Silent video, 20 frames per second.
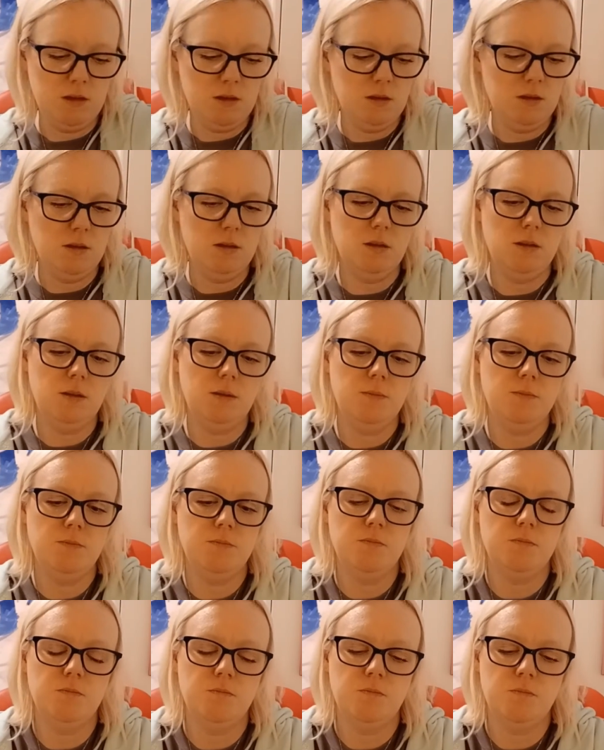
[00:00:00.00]
I
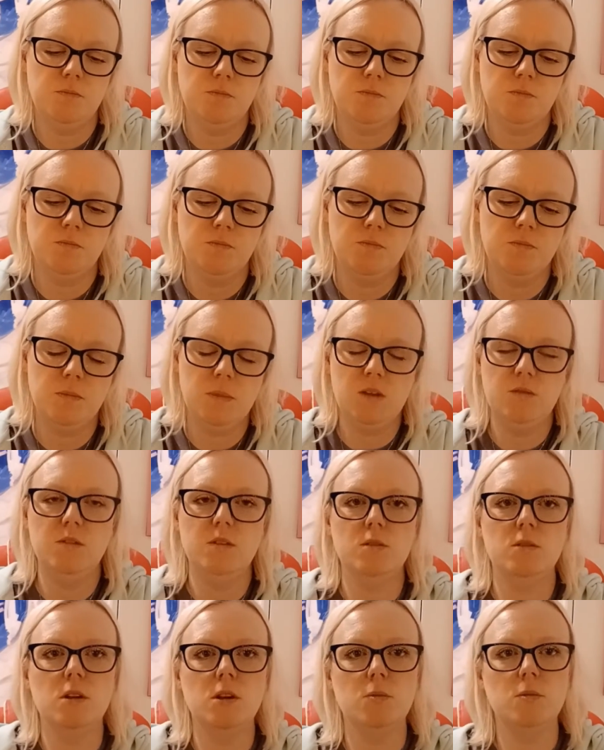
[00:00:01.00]

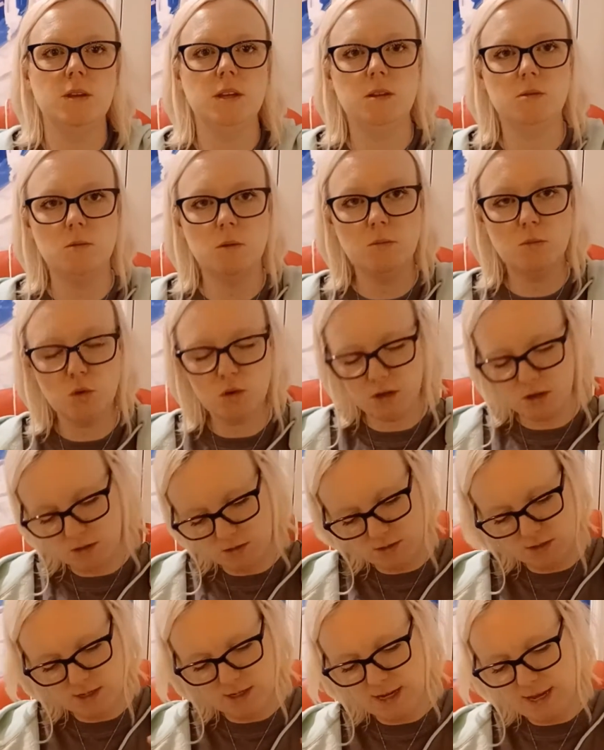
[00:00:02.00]
feel like we need one more
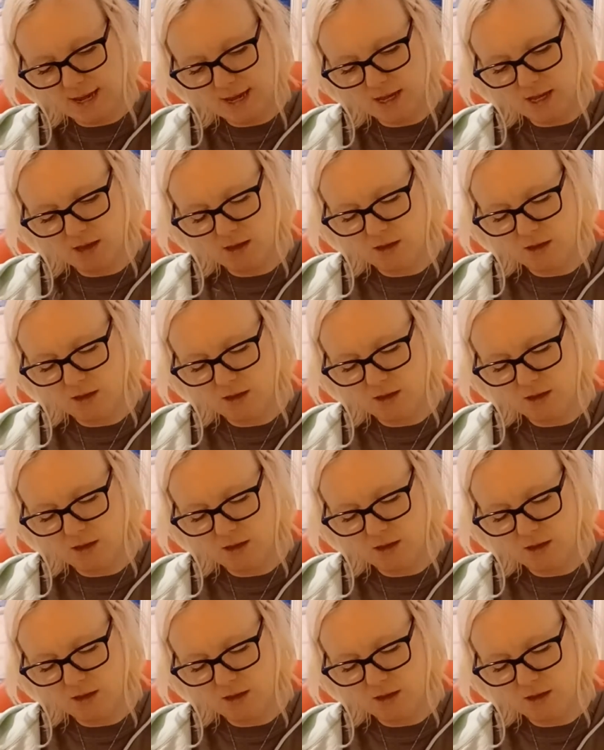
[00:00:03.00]
card today.